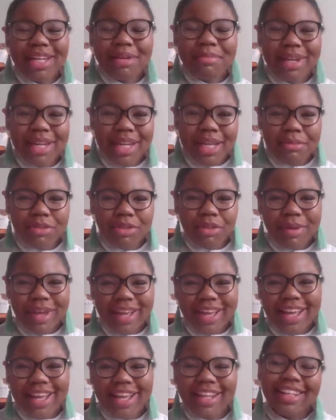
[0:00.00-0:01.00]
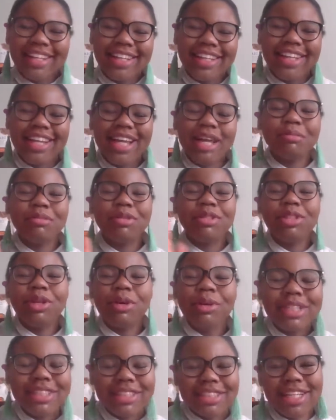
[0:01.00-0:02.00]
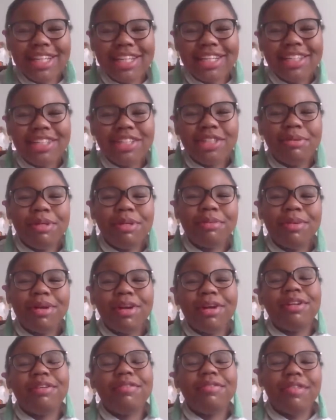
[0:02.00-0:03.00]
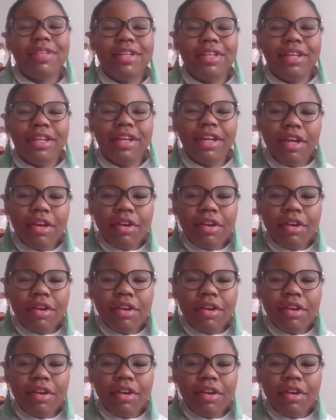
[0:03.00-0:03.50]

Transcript: My name is Rebecca Elliott. I'm so excited to be part of the